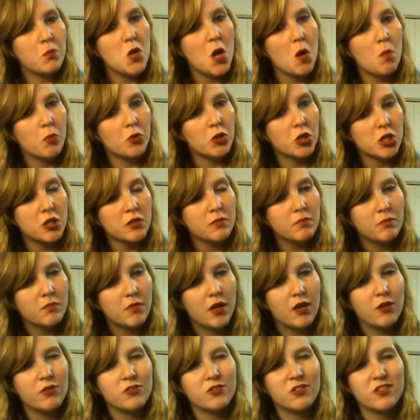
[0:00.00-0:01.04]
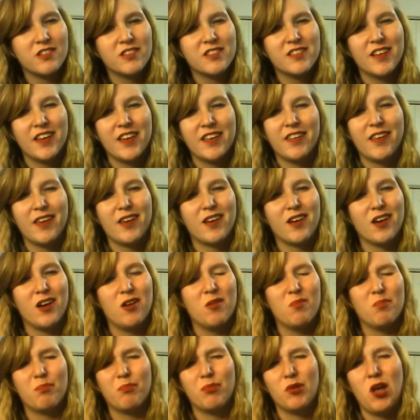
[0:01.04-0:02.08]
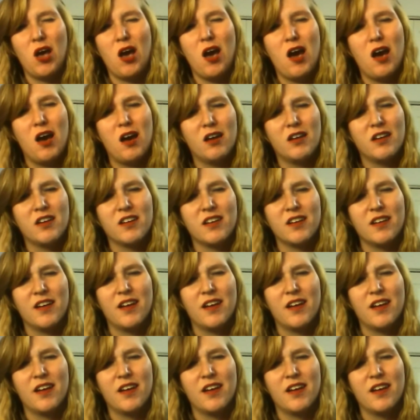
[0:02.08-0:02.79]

Tumblr. I'm gonna say like a blog